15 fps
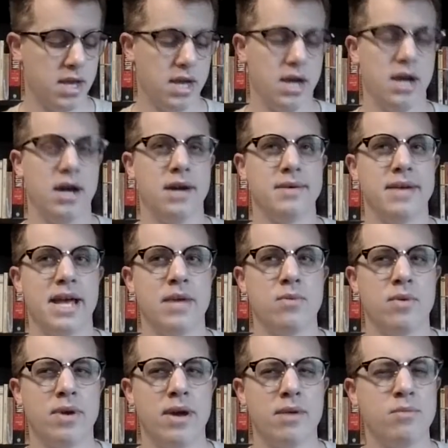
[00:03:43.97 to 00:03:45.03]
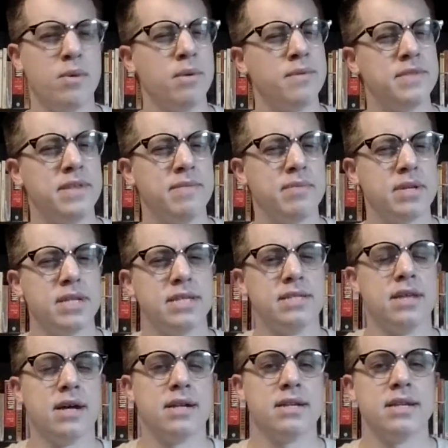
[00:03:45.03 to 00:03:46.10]
And what we've typically
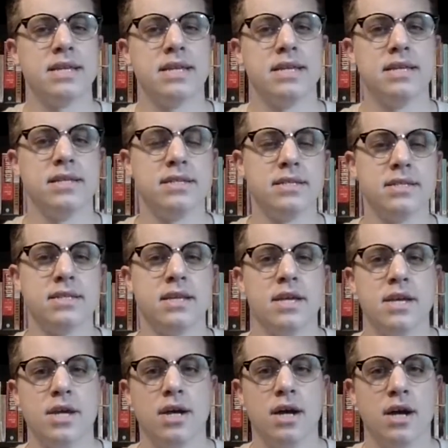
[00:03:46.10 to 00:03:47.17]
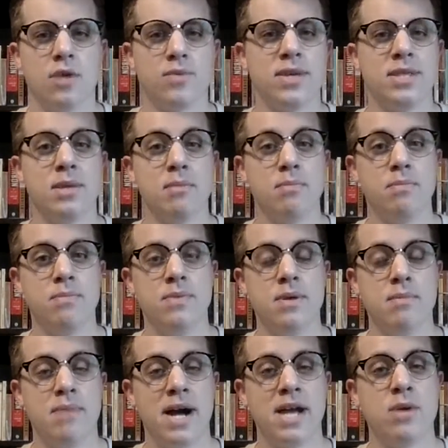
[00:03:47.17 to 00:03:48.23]
done is read the
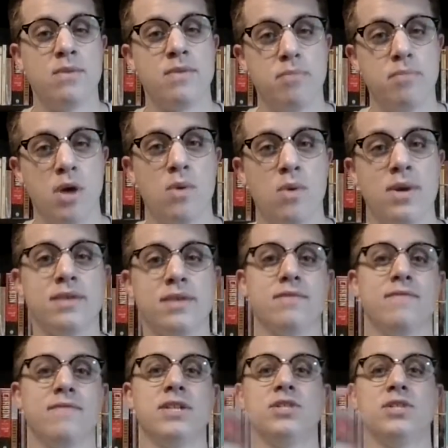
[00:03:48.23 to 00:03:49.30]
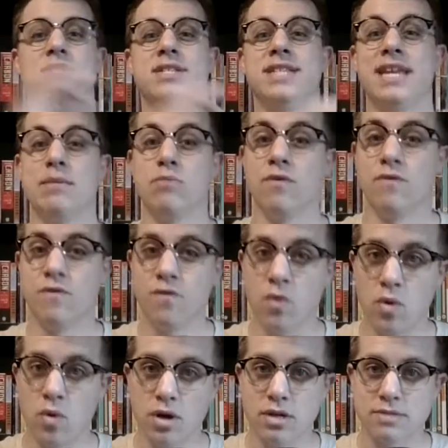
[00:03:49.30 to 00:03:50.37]
bio of the poet featured the day
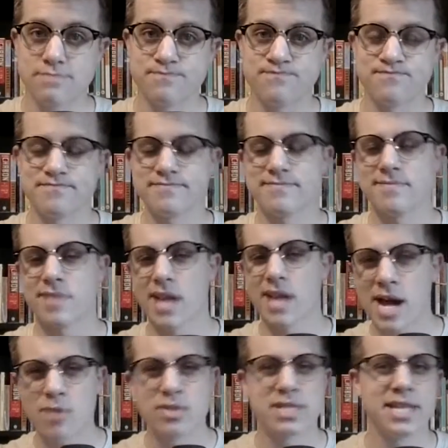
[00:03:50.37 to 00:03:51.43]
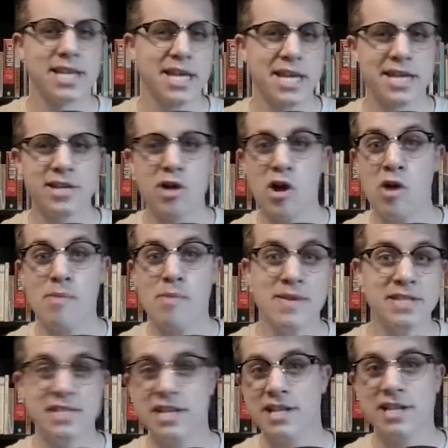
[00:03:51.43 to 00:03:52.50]
before. I was thinking, oh, maybe
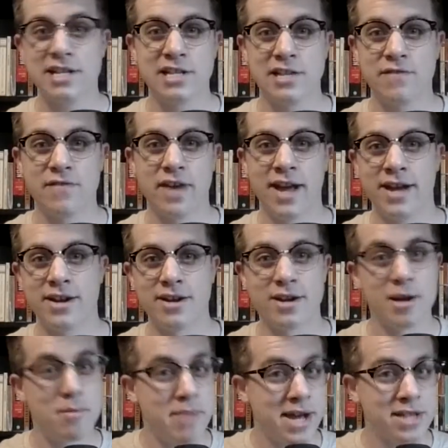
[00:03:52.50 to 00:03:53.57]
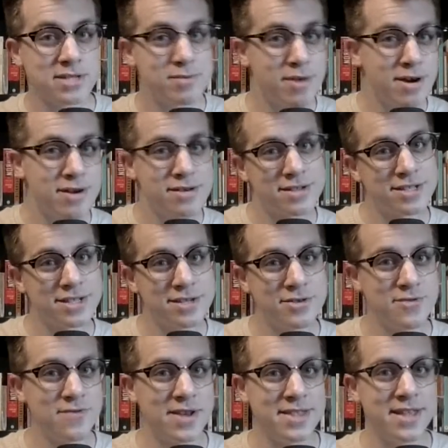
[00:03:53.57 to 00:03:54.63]
that's like a cliffhanger. Come back tomorrow to see
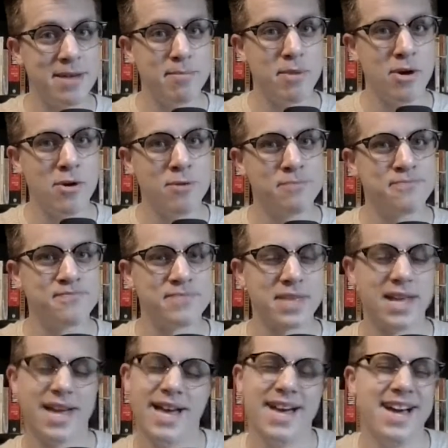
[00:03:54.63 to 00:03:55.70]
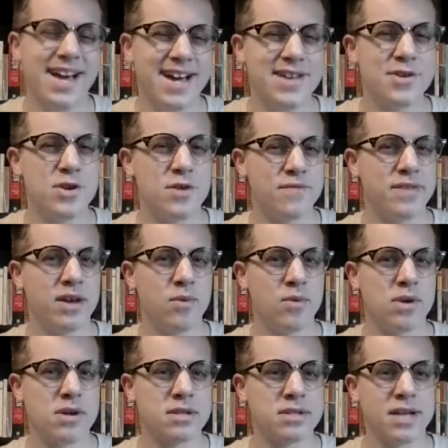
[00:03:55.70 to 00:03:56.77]
who read that poem. I don't know if that
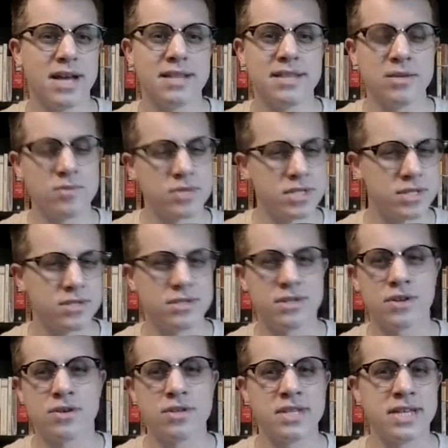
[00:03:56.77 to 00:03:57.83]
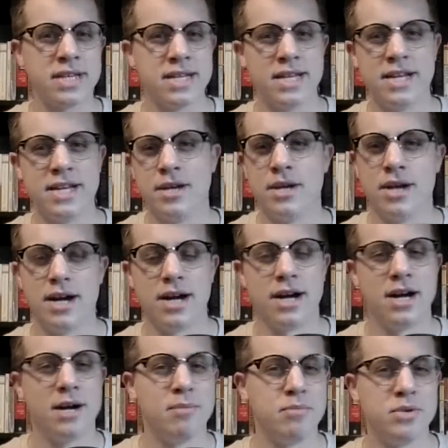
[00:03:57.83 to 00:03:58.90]
worked. I think we're still early
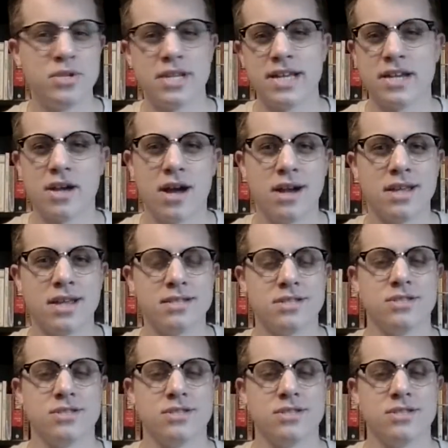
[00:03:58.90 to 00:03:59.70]
building an audience.